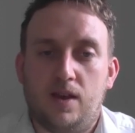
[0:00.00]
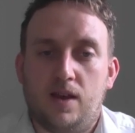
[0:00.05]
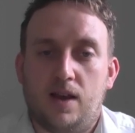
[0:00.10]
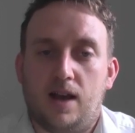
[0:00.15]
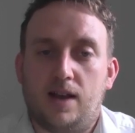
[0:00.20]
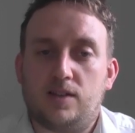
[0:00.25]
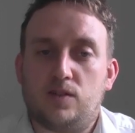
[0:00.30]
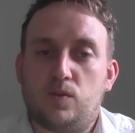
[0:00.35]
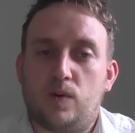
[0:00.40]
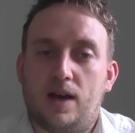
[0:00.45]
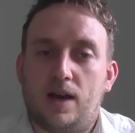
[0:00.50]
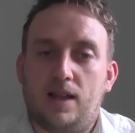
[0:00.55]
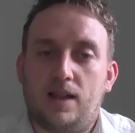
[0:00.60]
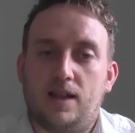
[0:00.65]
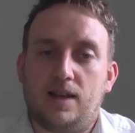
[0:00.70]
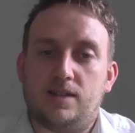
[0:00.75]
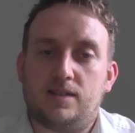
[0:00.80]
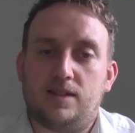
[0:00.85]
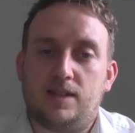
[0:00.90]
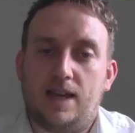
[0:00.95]
as well
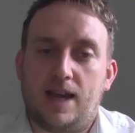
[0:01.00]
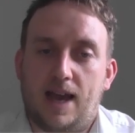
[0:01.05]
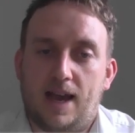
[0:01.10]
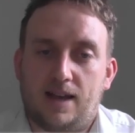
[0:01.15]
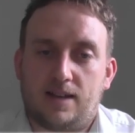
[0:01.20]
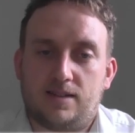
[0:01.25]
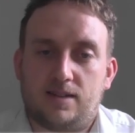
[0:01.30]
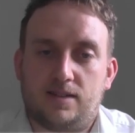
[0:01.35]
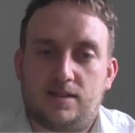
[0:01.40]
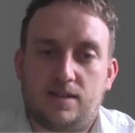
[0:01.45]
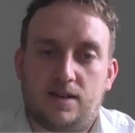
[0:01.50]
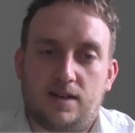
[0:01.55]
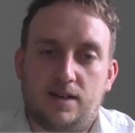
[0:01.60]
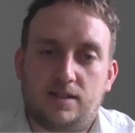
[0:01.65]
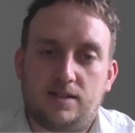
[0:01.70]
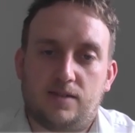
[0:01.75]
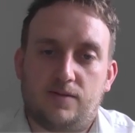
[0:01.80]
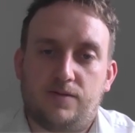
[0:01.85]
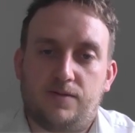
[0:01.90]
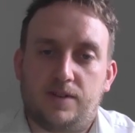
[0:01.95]
as the
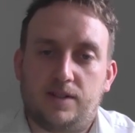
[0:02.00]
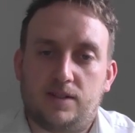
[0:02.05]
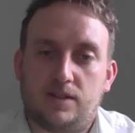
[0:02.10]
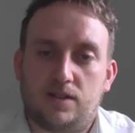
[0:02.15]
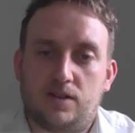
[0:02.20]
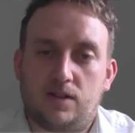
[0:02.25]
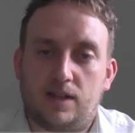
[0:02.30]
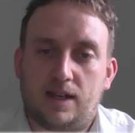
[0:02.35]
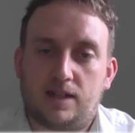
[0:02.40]
Exercise and Physical